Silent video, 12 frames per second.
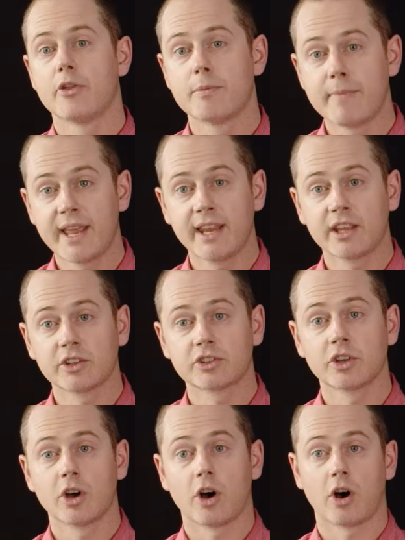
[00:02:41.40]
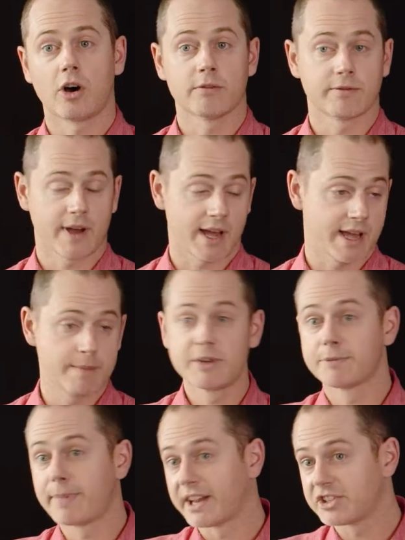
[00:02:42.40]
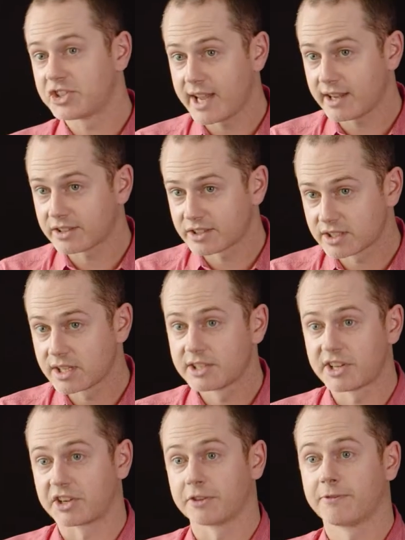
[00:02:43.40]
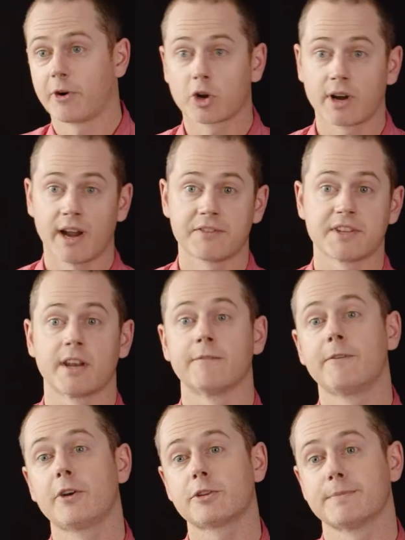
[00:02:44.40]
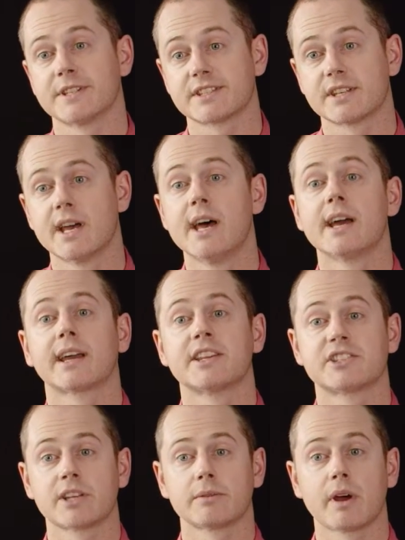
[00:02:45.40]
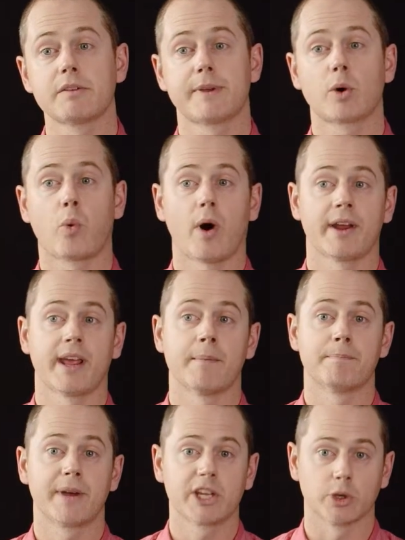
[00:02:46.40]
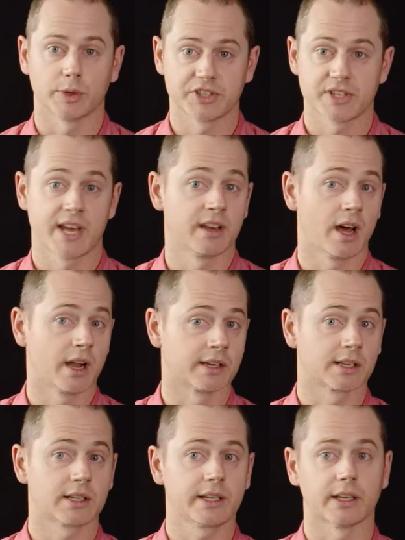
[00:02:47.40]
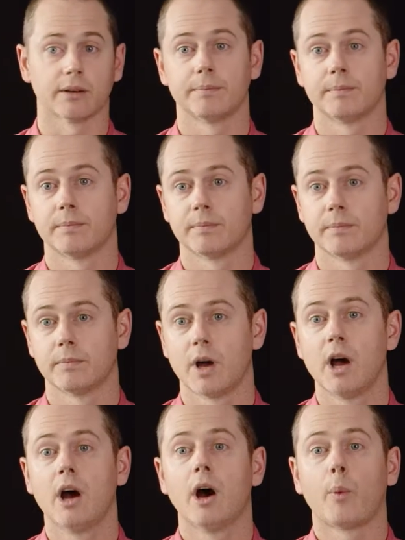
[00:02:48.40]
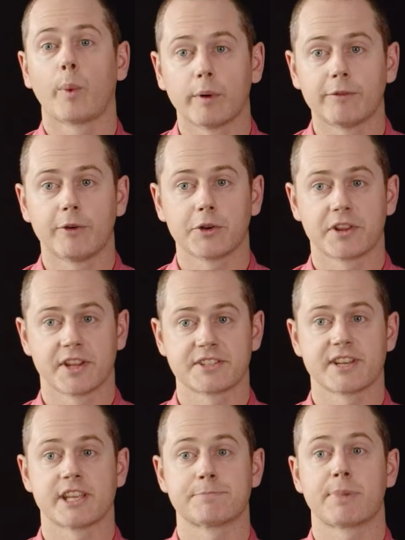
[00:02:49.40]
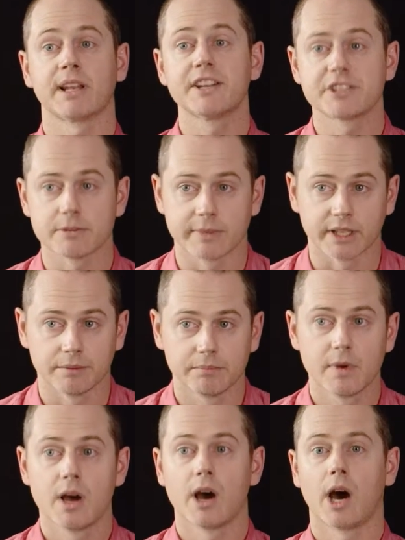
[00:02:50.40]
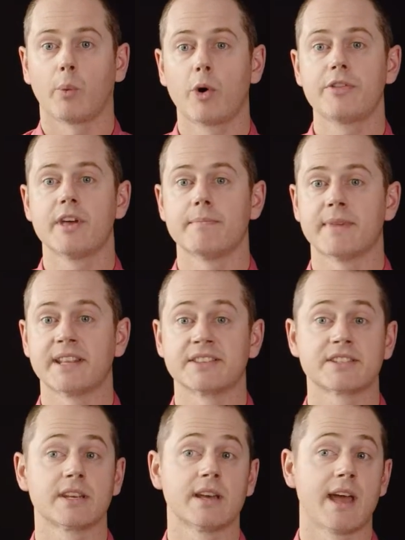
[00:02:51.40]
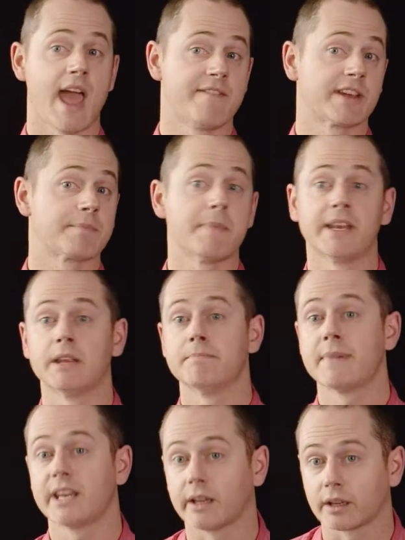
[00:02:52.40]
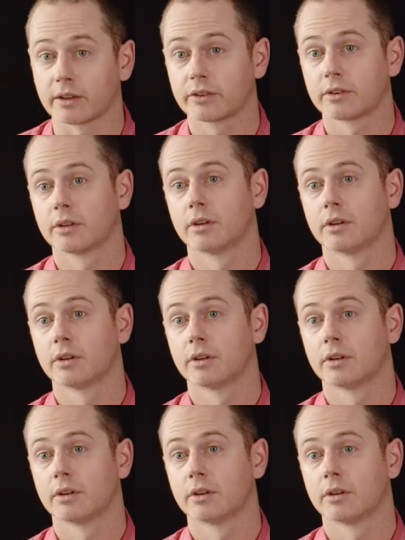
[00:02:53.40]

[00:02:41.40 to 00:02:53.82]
The meanings of image-based texts, such as photographs and advertisements, can sometimes be quite ambiguous and unclear. We refer to this as polysemy, a word that means having many meanings.